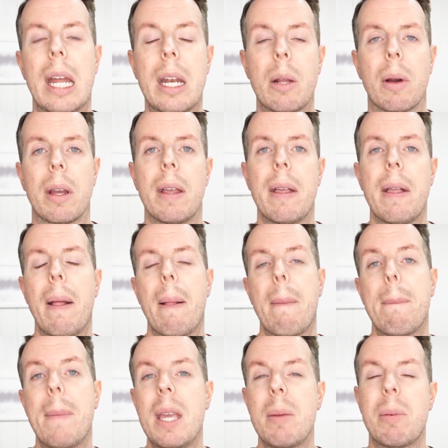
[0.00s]
Anyway,
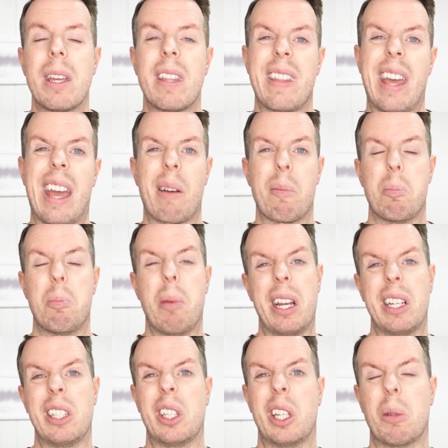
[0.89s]
me being that
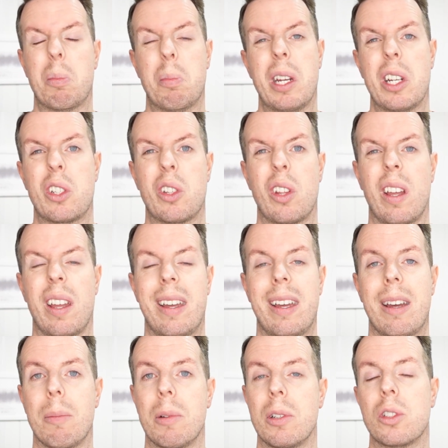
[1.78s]
basic bitch that
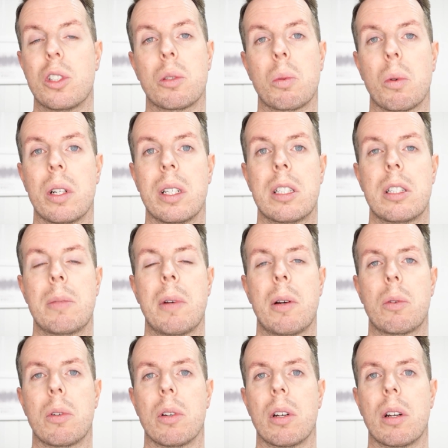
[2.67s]
I am and just wanting to
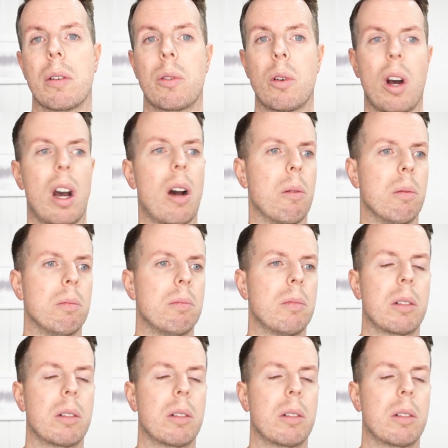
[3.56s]
smell good, I thought, oh,